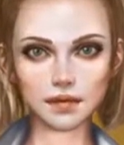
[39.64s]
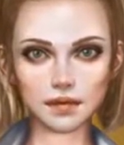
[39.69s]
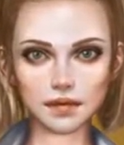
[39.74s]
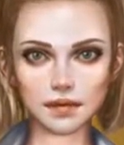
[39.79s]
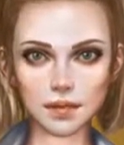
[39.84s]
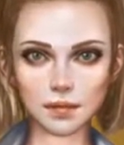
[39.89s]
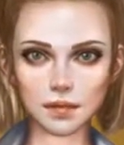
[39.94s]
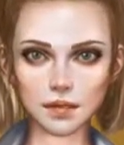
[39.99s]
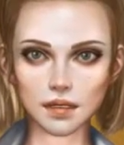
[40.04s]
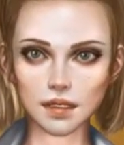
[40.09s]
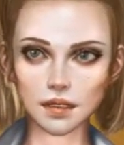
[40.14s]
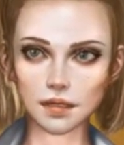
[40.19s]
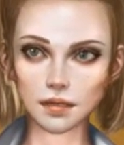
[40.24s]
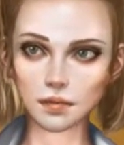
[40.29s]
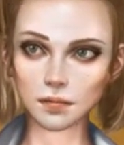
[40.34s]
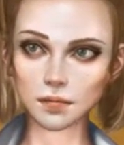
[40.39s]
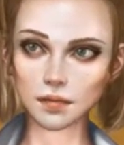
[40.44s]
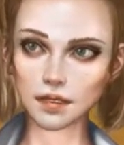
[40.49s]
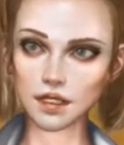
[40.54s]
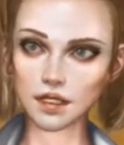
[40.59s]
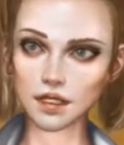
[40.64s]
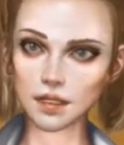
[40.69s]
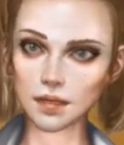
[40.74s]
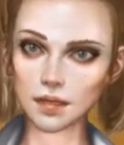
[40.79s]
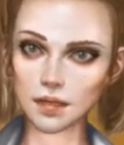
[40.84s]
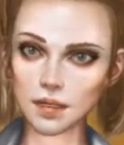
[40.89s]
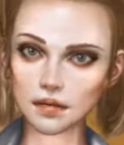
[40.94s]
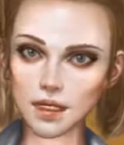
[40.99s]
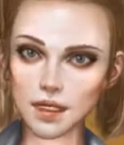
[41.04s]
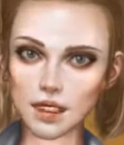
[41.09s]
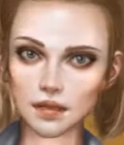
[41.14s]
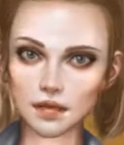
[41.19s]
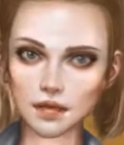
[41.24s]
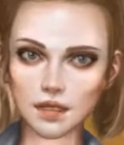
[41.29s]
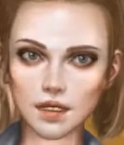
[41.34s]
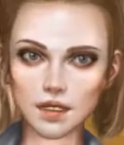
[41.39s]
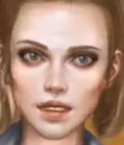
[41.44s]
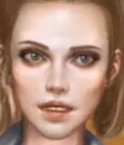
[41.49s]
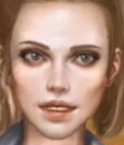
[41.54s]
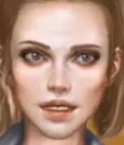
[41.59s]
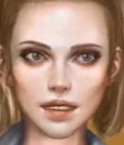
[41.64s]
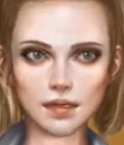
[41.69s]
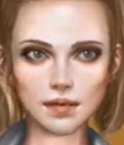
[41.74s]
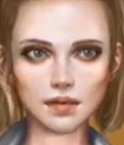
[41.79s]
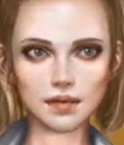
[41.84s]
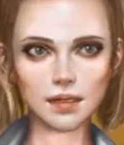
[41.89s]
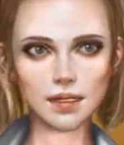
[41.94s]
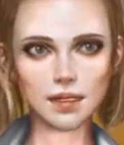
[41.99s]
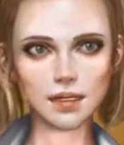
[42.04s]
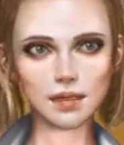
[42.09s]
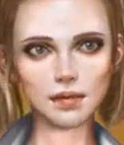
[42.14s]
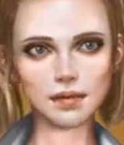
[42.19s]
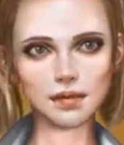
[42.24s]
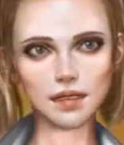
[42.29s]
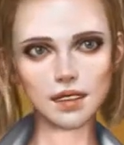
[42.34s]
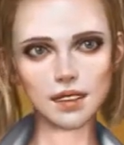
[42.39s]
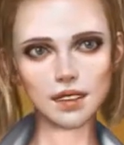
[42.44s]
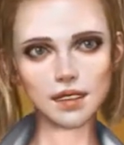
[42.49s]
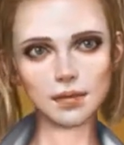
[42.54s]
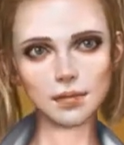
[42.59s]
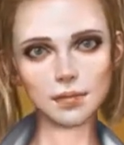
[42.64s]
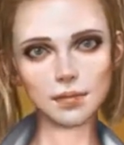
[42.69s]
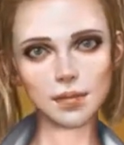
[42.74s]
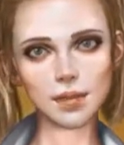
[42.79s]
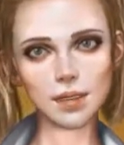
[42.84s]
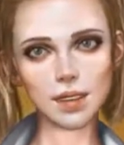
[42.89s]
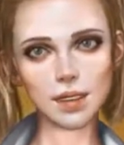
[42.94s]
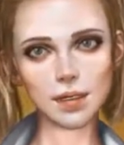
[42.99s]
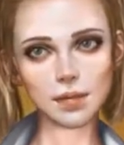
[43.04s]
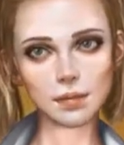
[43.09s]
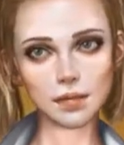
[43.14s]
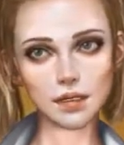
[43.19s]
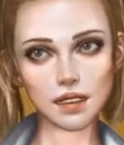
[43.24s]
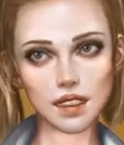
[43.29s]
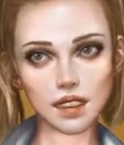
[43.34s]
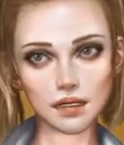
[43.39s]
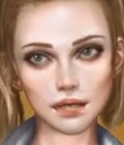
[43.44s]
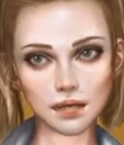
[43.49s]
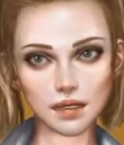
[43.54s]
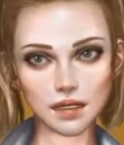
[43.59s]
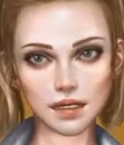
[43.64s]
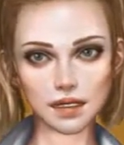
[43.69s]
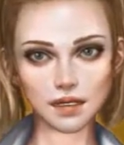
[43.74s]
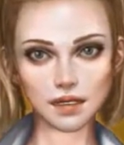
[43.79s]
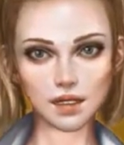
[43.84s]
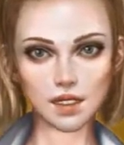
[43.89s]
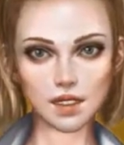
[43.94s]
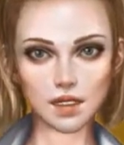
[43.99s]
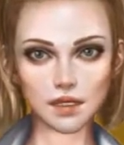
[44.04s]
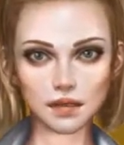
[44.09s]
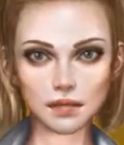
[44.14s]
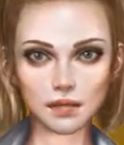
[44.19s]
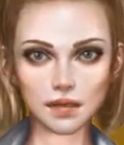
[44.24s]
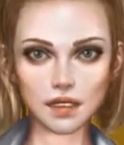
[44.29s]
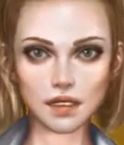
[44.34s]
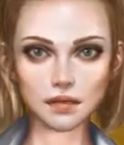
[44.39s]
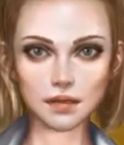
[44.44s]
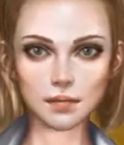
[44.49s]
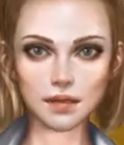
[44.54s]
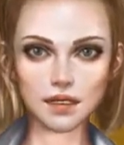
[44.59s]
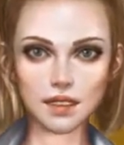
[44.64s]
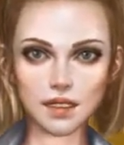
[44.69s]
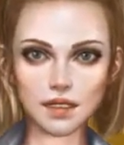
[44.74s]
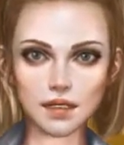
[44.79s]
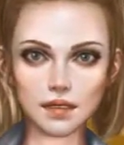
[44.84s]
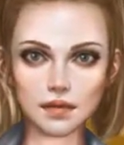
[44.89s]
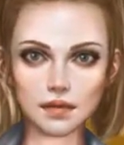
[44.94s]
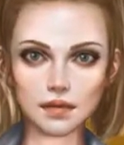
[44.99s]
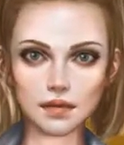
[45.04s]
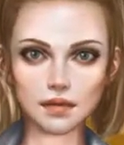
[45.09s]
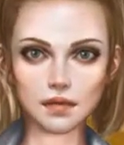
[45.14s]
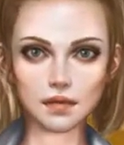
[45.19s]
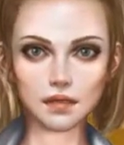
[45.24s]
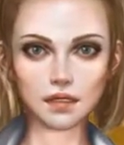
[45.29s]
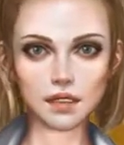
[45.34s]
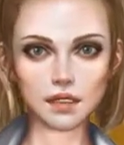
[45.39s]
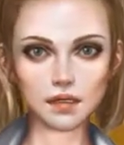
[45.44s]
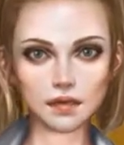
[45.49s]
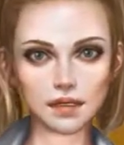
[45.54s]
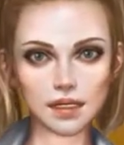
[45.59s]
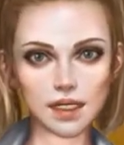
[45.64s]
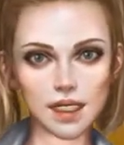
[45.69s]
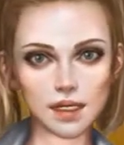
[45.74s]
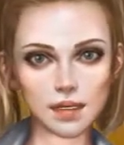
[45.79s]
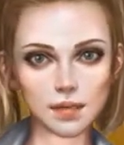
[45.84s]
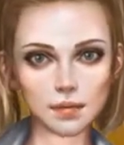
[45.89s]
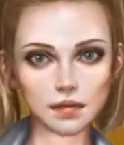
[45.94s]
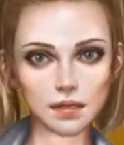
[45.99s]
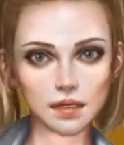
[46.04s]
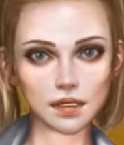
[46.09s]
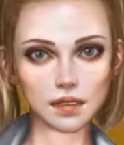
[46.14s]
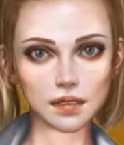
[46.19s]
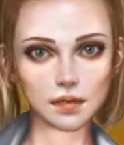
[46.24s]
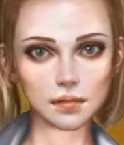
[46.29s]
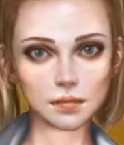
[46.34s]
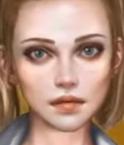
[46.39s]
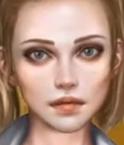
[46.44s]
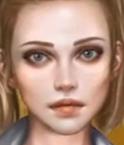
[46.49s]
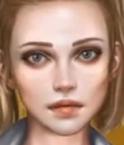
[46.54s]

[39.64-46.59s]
The Pearl Hotel is a 5-minute walk from Shepherd's Bush subway station and the Hammersmith Apollo is just a 10-minute walk away.